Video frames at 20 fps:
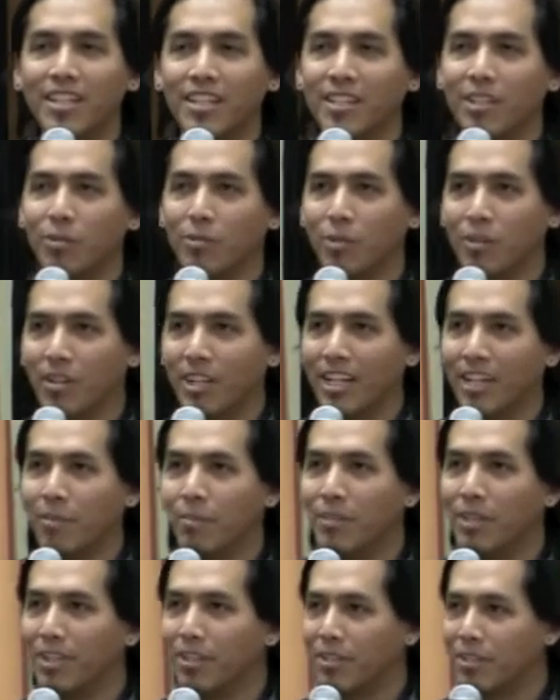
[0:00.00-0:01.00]
were kind
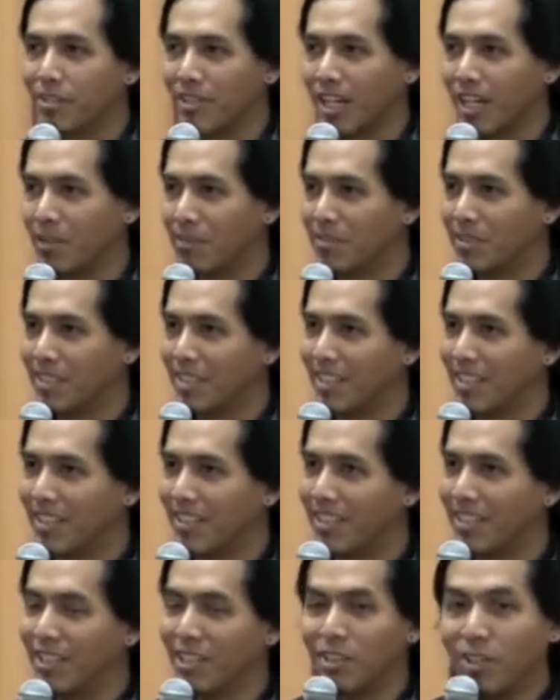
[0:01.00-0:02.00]
of bigger tribes,
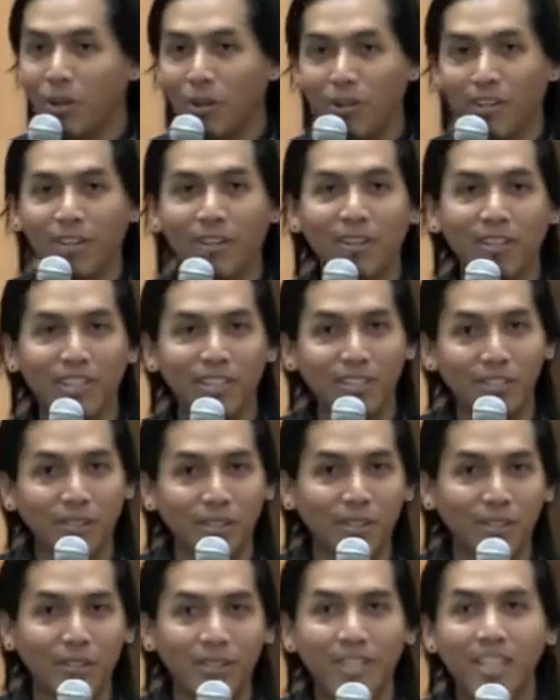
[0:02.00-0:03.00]
the Lakota or the
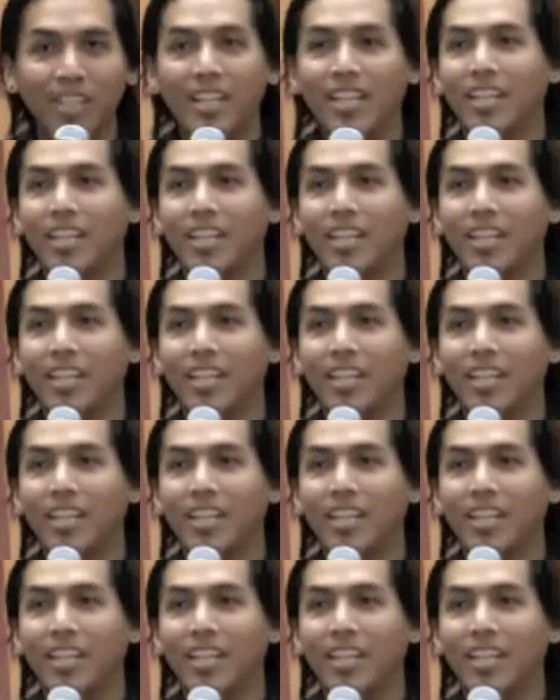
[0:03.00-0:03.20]
Sioux.